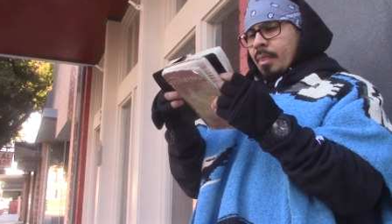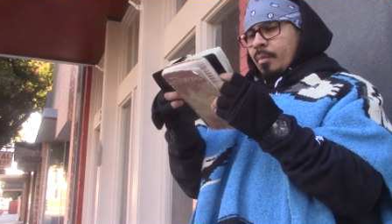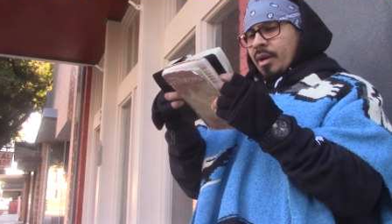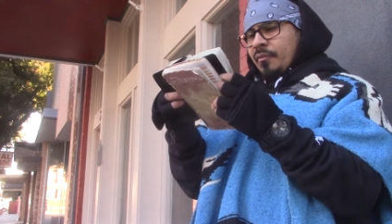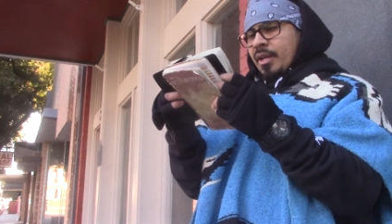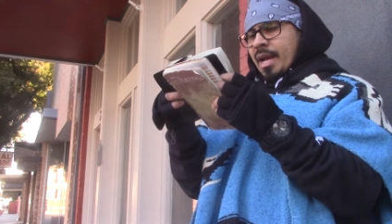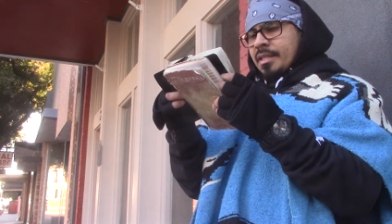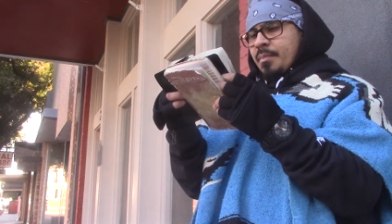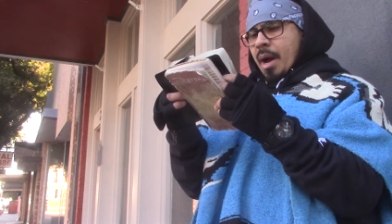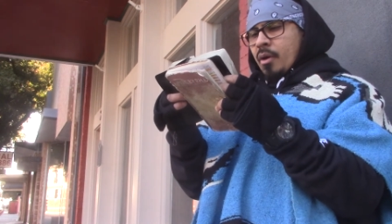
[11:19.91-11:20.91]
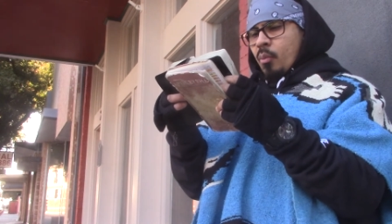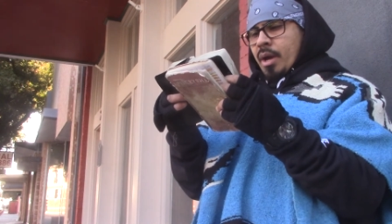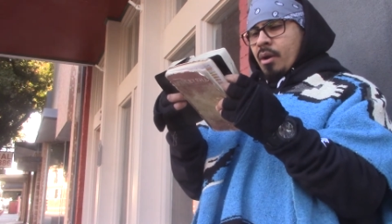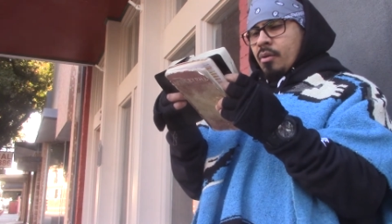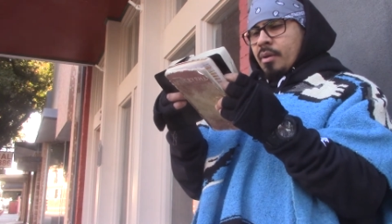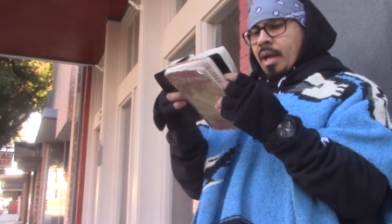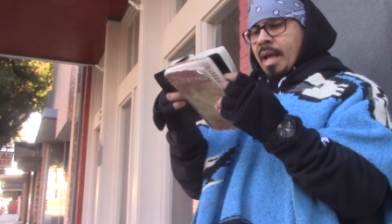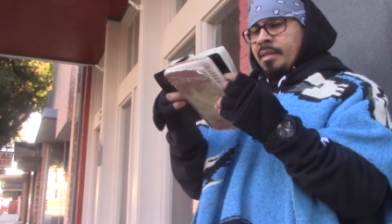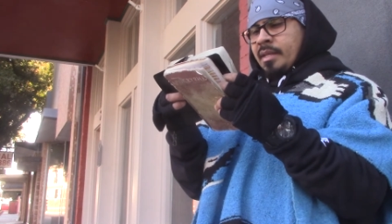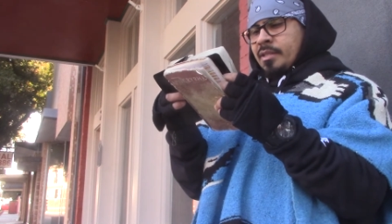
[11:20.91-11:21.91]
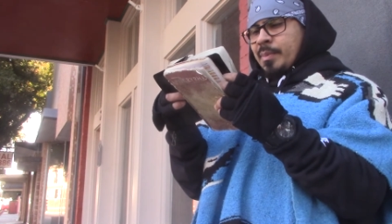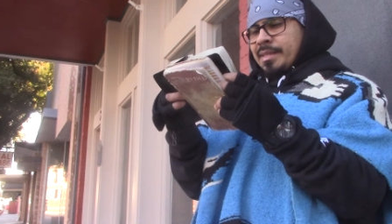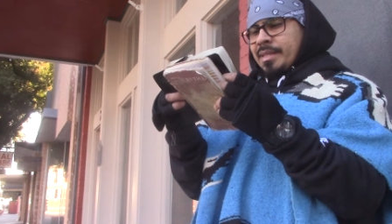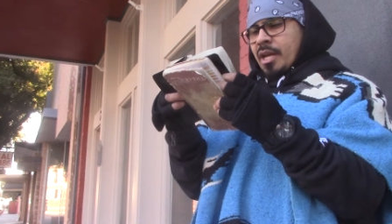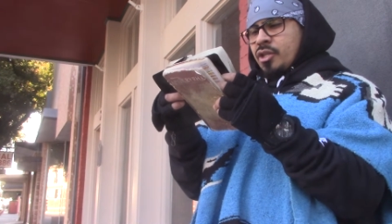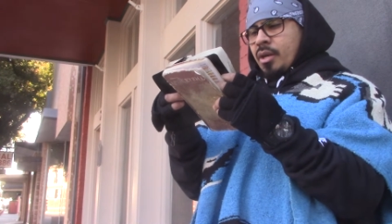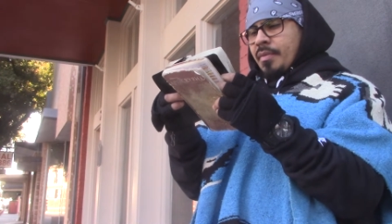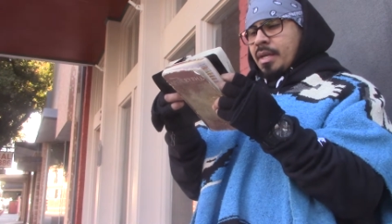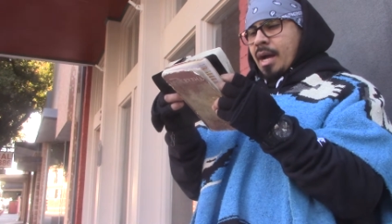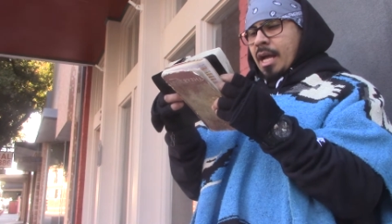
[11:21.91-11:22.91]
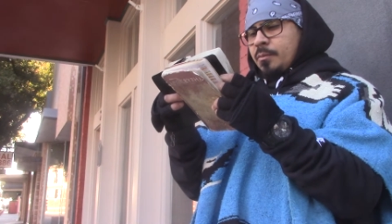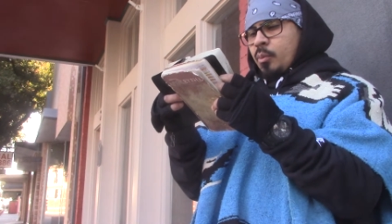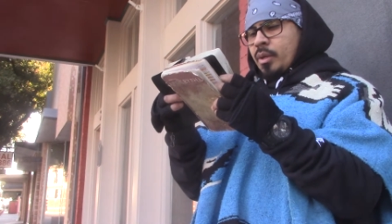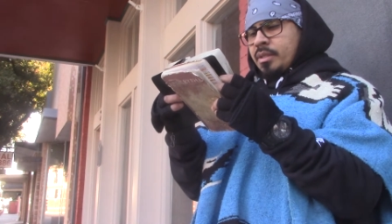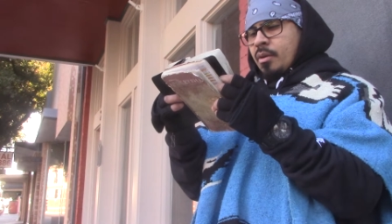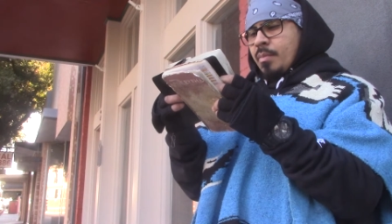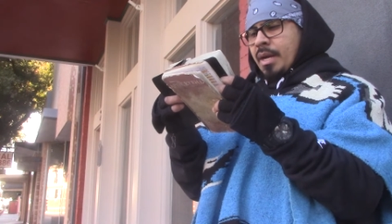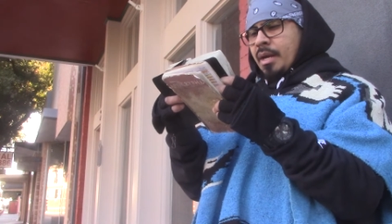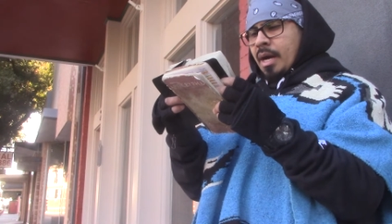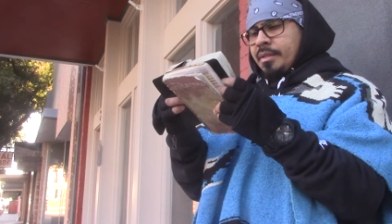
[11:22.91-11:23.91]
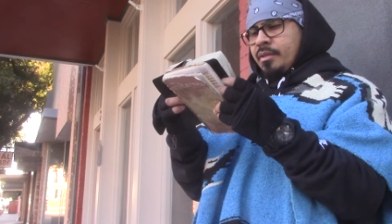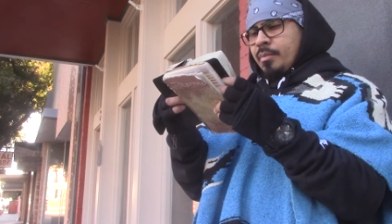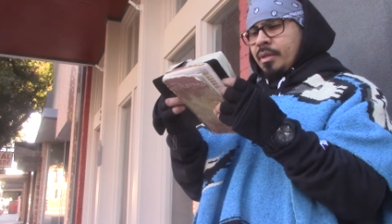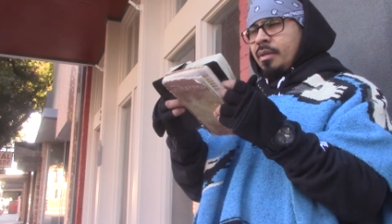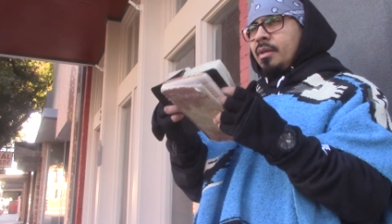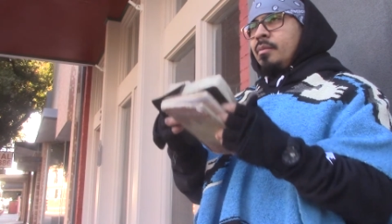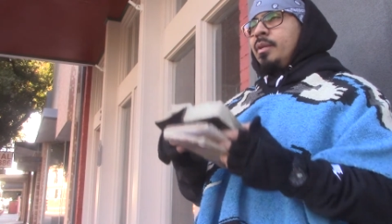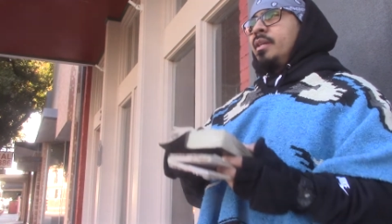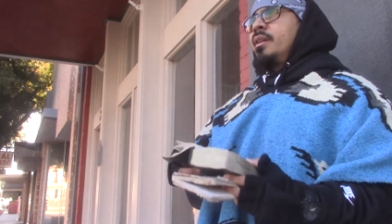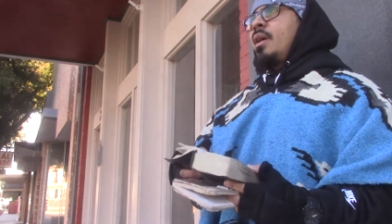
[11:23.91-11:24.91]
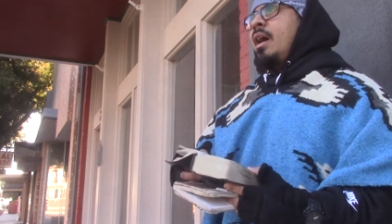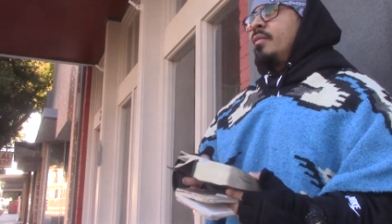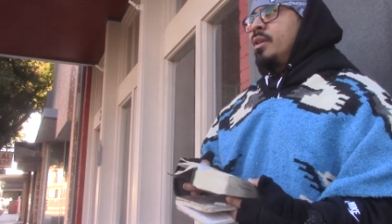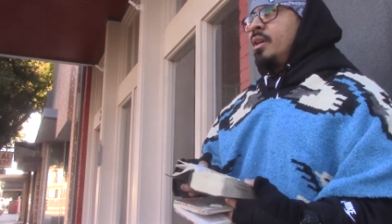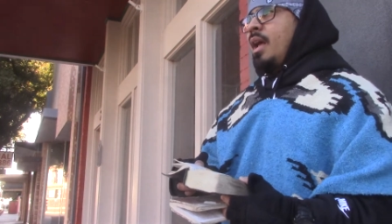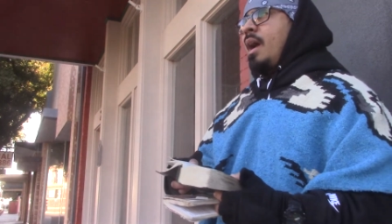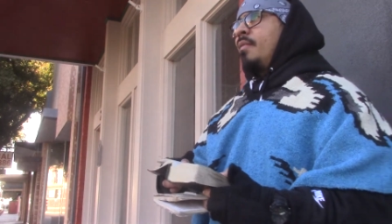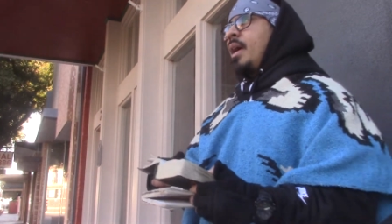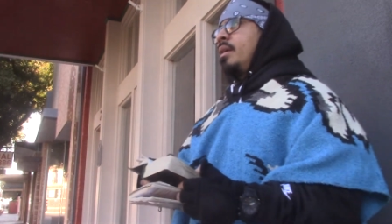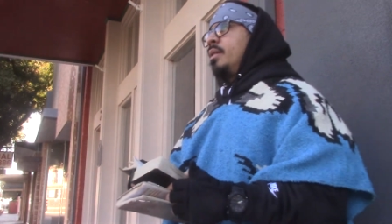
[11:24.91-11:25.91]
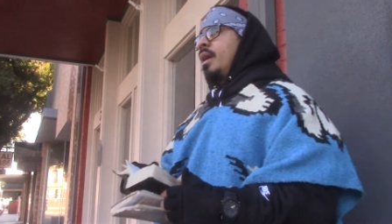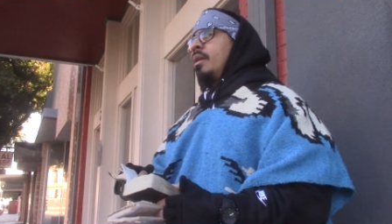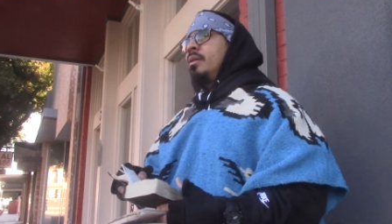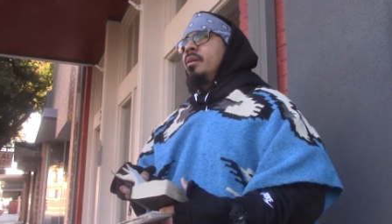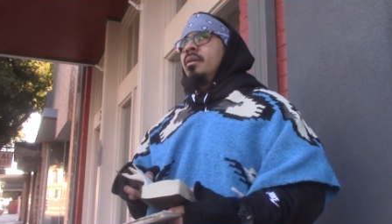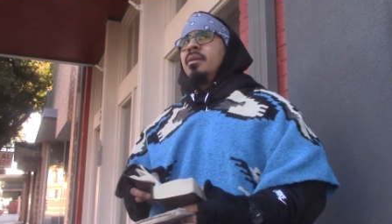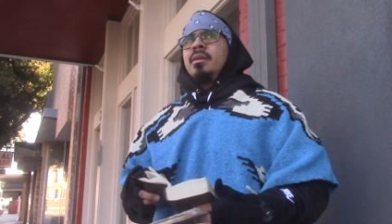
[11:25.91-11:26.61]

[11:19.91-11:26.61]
But if against my will, a dispensation of the gospel is committed unto me. Then you're gonna have you're gonna have that that uh